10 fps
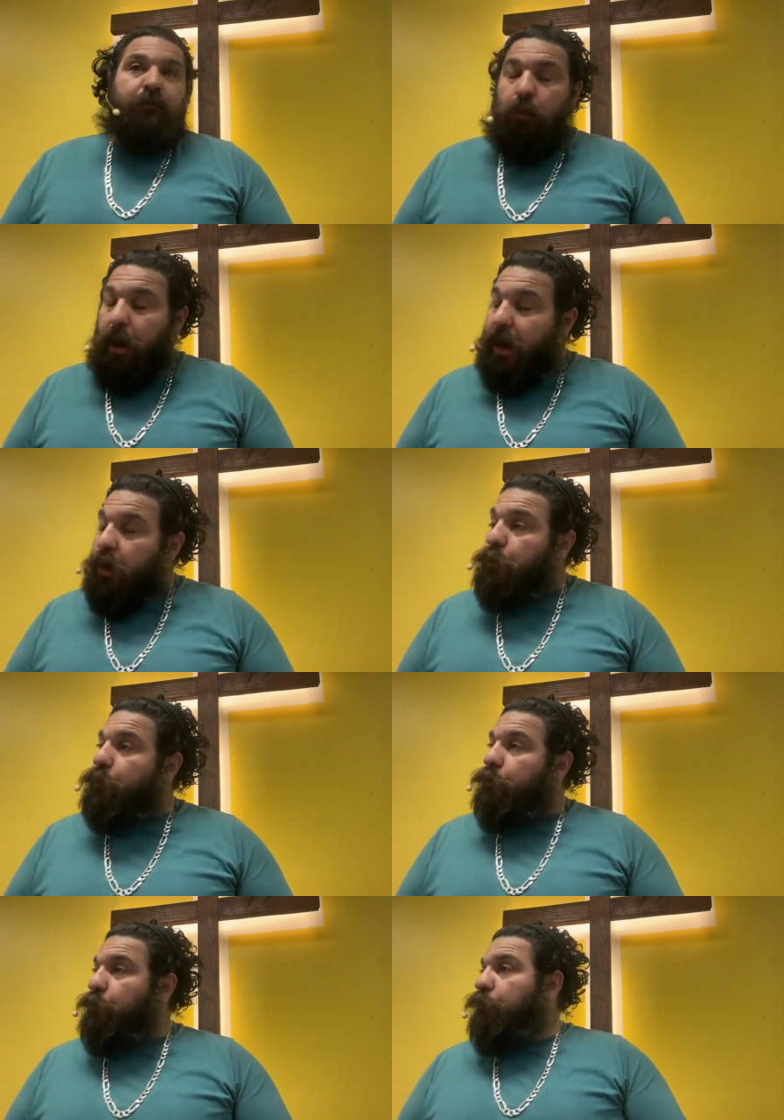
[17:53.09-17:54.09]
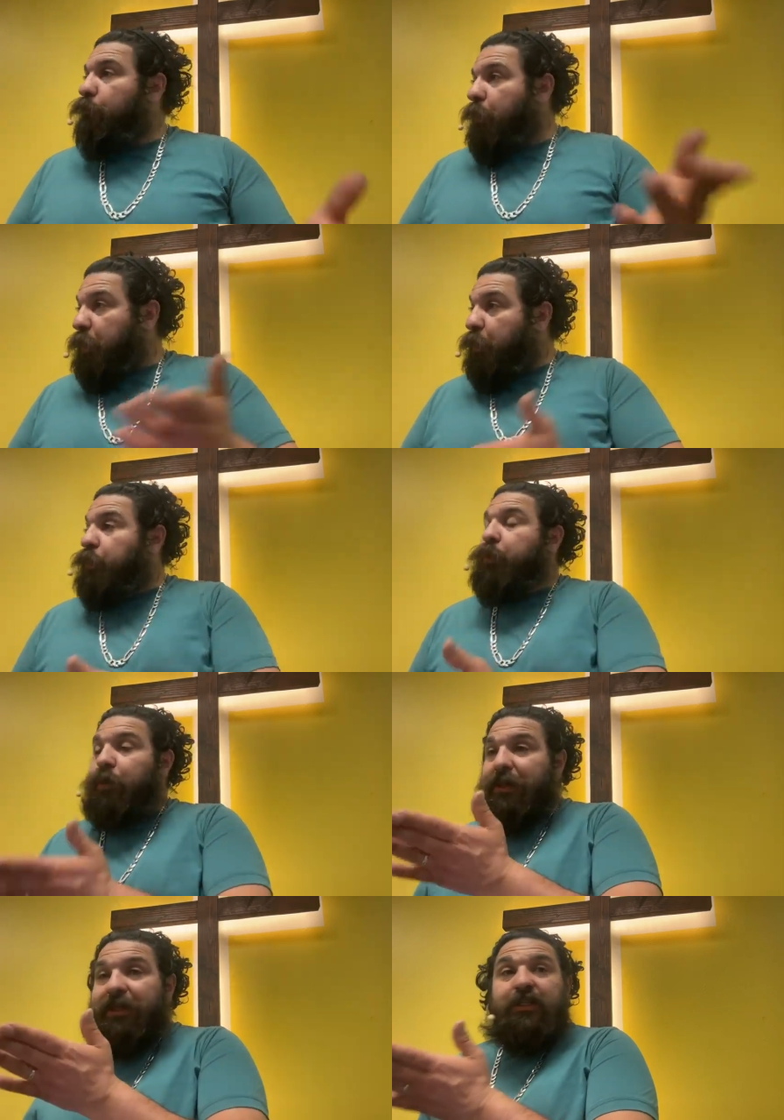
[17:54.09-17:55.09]
If you want help, we're going to
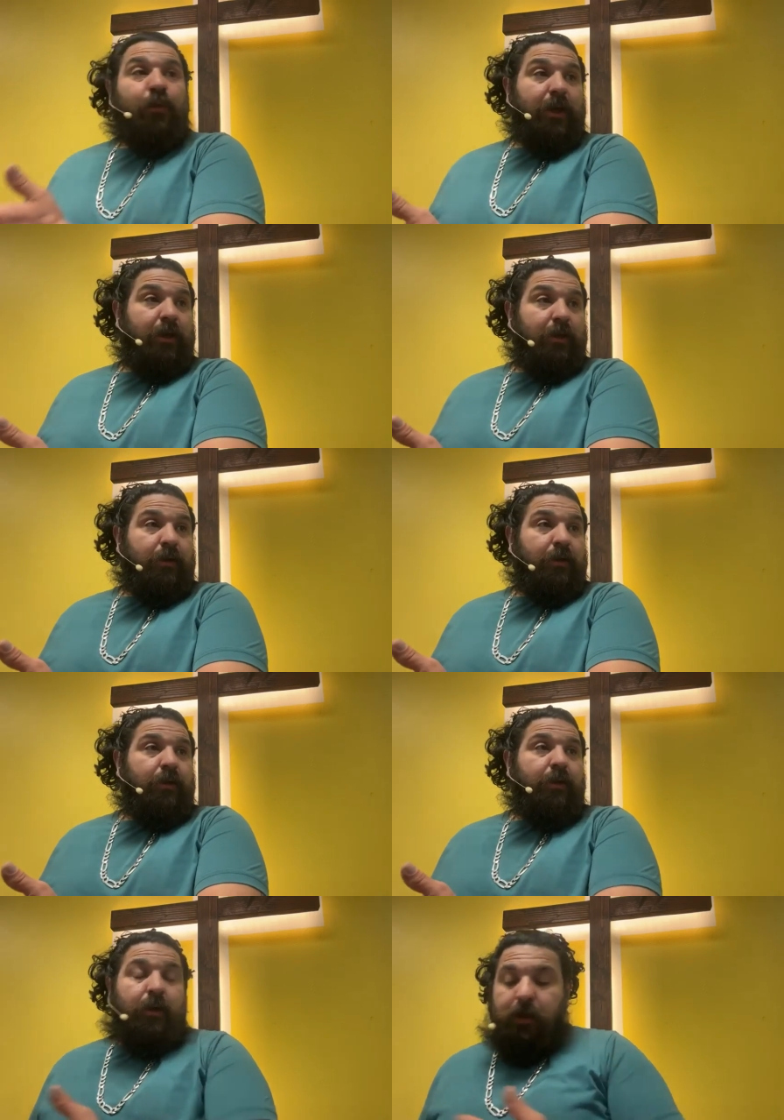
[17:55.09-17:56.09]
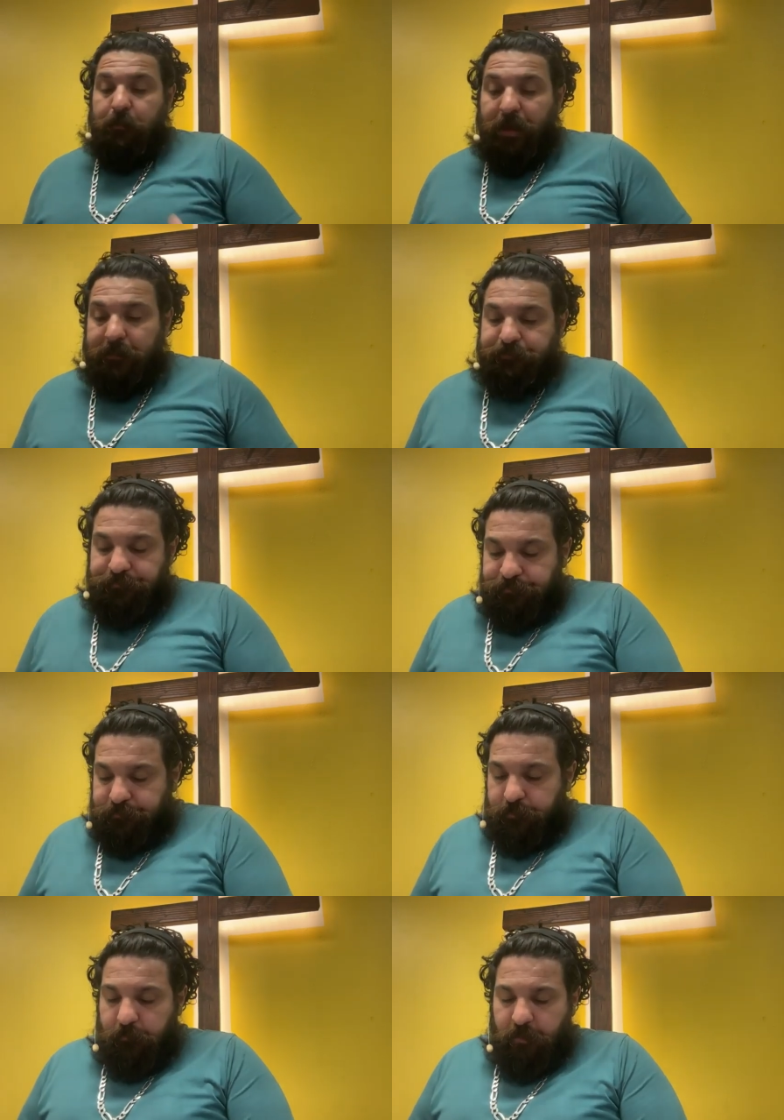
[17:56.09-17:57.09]
do it this way. But
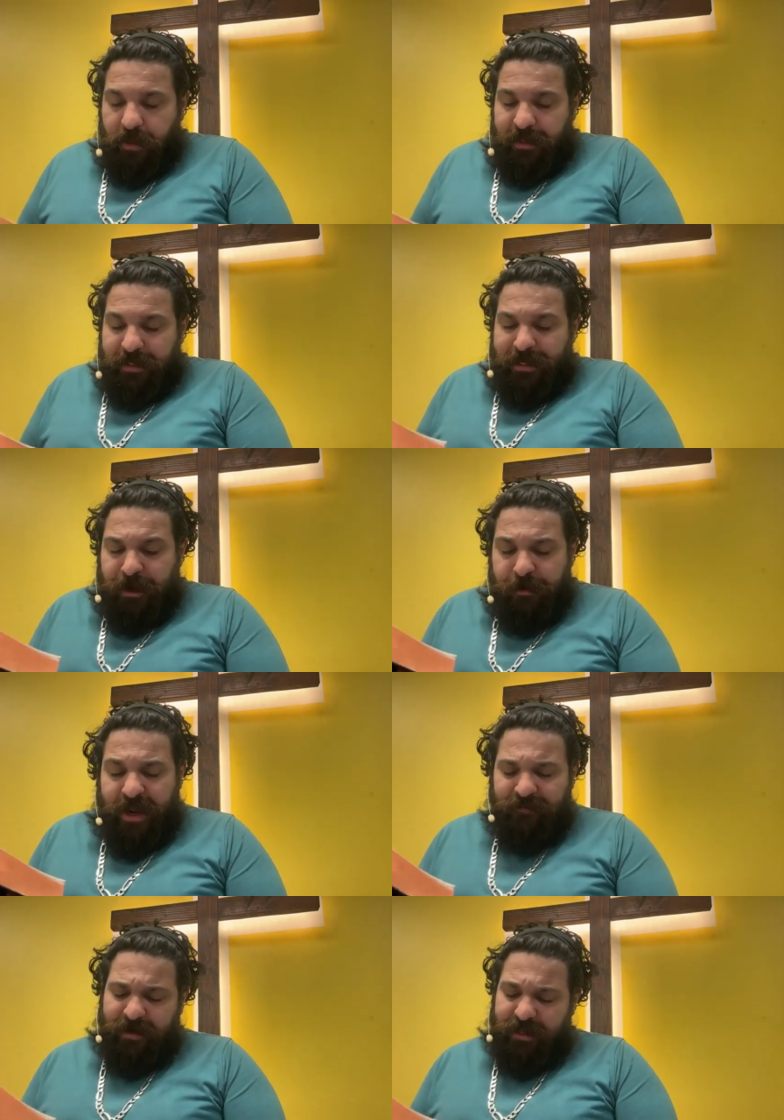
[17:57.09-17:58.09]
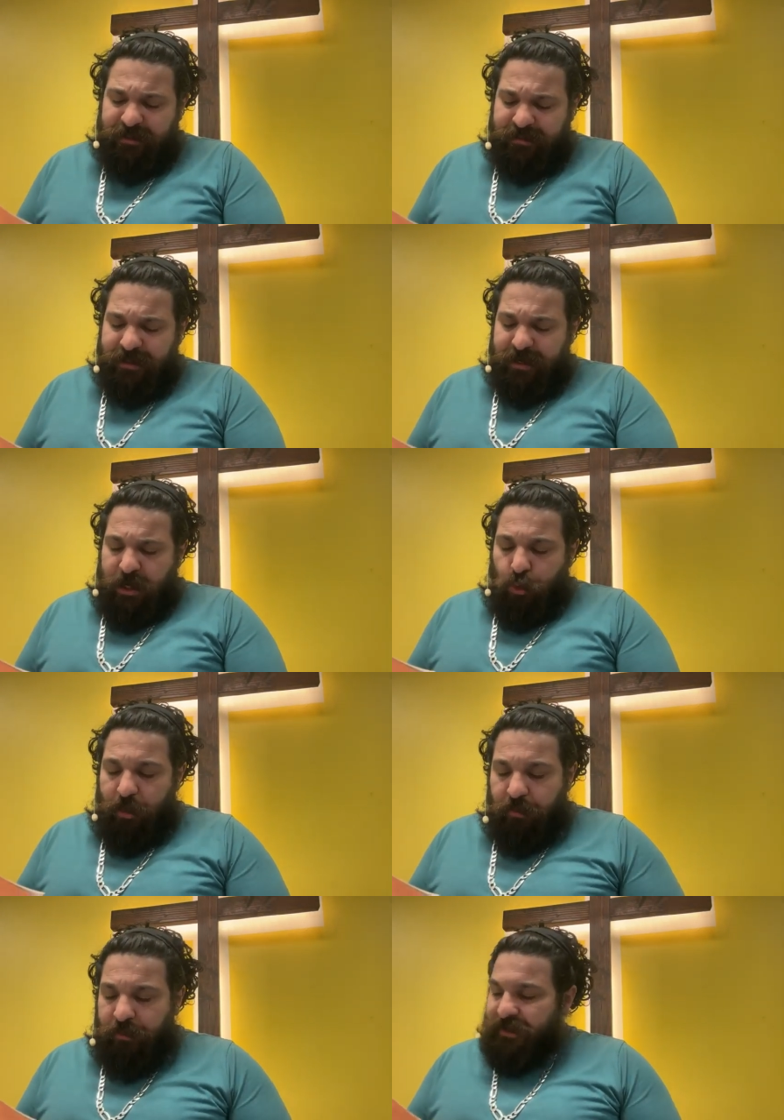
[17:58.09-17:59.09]
here David is
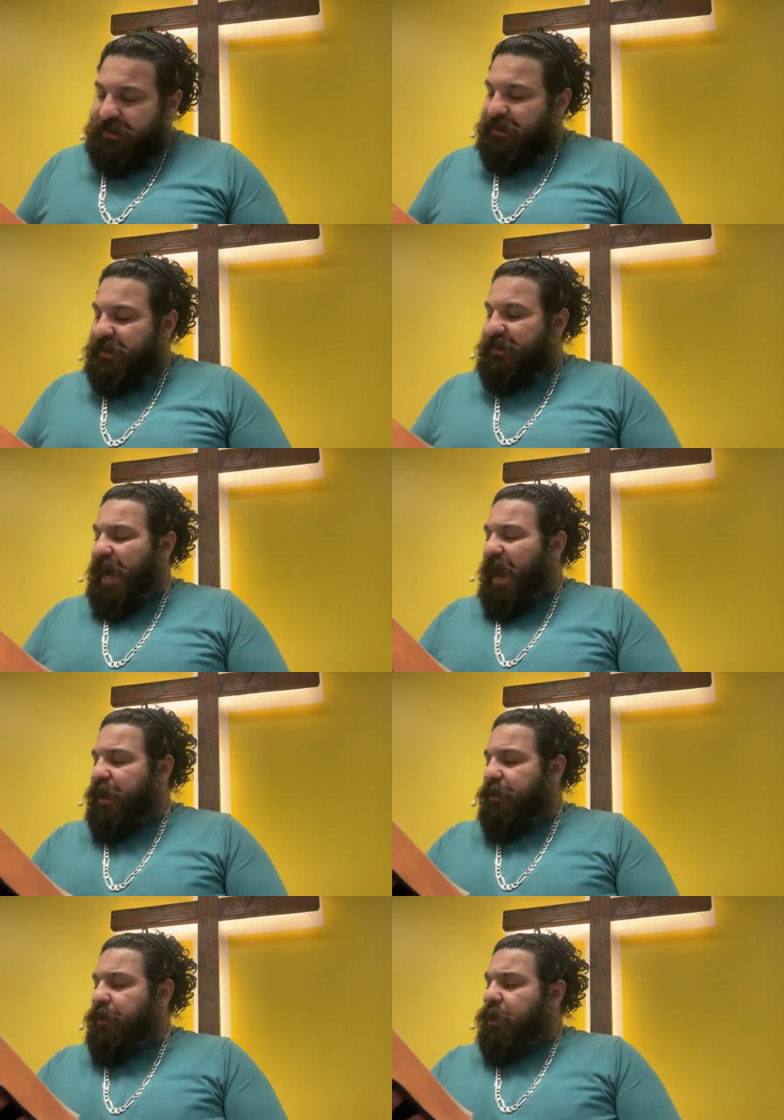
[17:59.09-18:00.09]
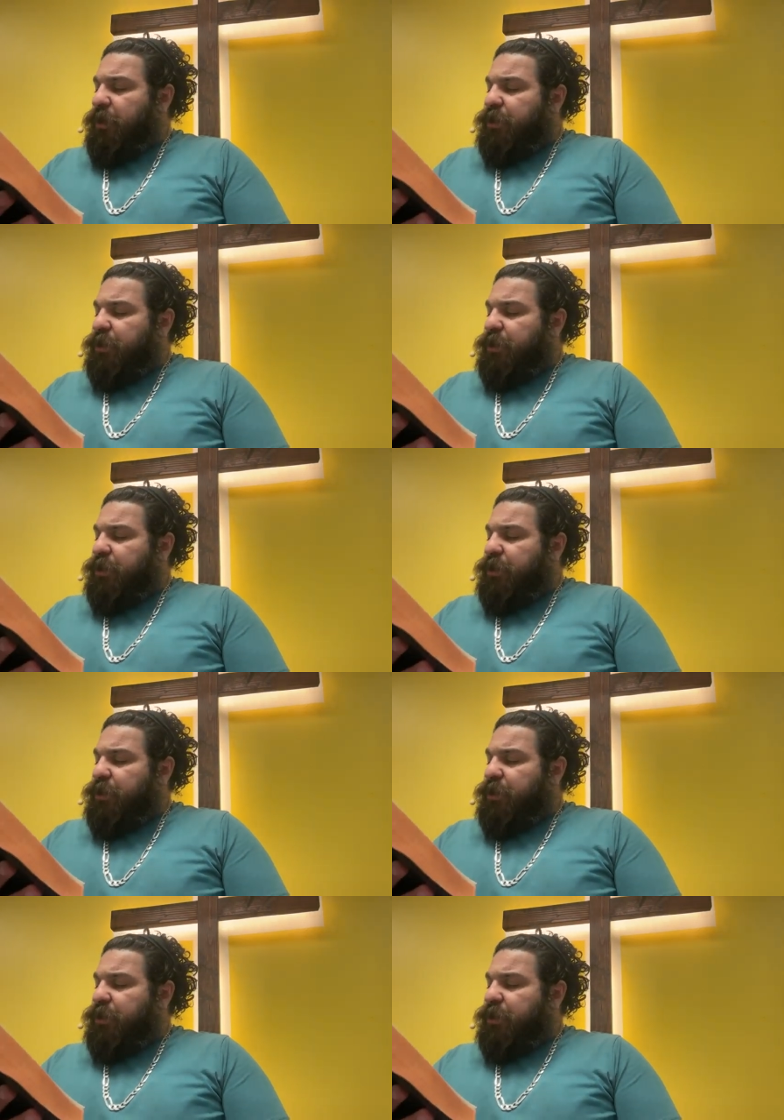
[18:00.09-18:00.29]
with this desire